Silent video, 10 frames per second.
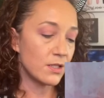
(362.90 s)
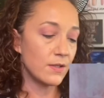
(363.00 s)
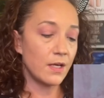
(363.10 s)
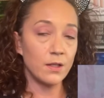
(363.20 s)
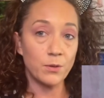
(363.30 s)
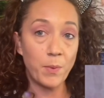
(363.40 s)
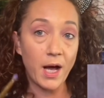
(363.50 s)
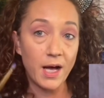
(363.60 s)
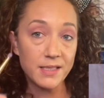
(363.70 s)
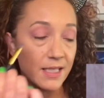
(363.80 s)
the color
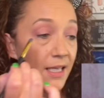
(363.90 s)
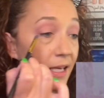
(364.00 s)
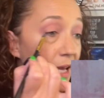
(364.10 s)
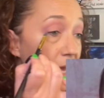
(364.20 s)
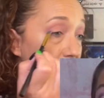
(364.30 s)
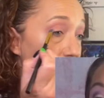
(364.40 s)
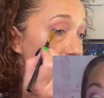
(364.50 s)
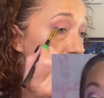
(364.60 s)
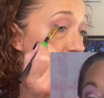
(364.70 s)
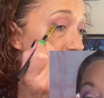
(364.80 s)
Posse, and
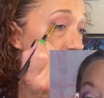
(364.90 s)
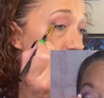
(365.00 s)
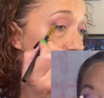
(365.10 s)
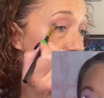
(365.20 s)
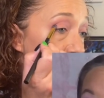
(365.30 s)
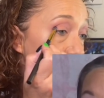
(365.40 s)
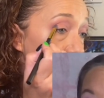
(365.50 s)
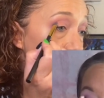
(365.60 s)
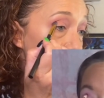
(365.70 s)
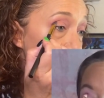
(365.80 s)
then she just
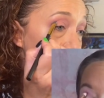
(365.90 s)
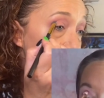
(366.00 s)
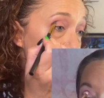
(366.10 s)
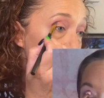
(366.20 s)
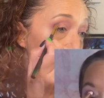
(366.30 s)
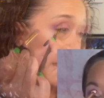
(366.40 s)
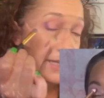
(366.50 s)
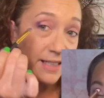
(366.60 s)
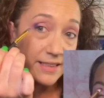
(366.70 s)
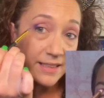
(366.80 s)
starts patting
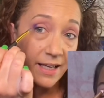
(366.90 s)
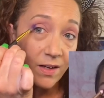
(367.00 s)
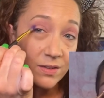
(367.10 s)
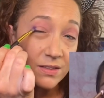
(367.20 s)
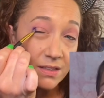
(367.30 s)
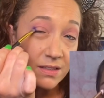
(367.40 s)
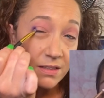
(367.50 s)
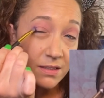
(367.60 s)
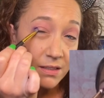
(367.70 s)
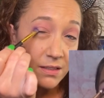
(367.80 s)
it down,
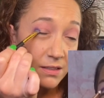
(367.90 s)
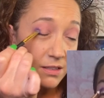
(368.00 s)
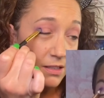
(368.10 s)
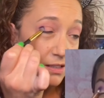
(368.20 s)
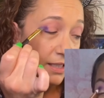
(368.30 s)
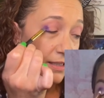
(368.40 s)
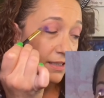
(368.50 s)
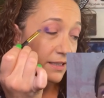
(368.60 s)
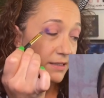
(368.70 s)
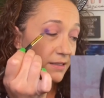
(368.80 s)
just like
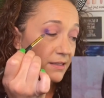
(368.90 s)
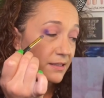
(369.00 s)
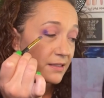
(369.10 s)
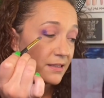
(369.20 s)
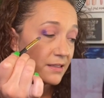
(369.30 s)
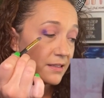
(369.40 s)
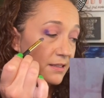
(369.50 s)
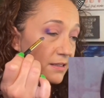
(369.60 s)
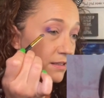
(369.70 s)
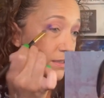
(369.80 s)
this.
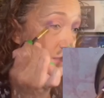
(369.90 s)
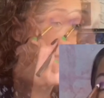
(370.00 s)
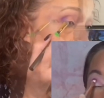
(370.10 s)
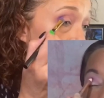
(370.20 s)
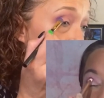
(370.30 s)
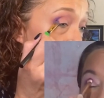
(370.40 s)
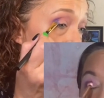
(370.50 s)
So that's